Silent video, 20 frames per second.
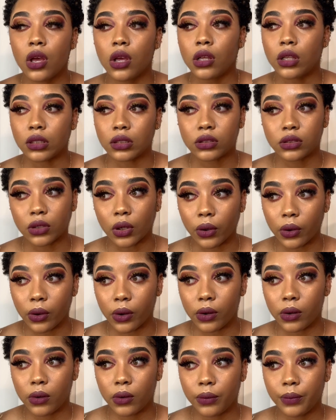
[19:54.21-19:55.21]

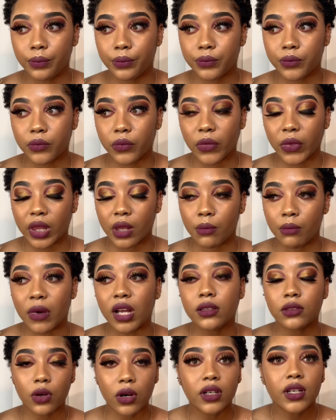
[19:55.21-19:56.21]
So,
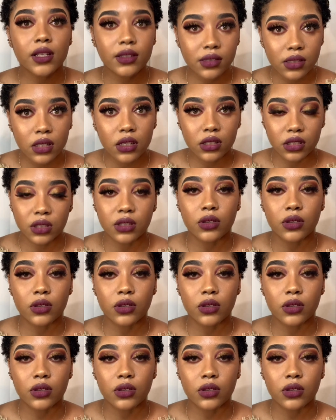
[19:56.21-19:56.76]
but honestly,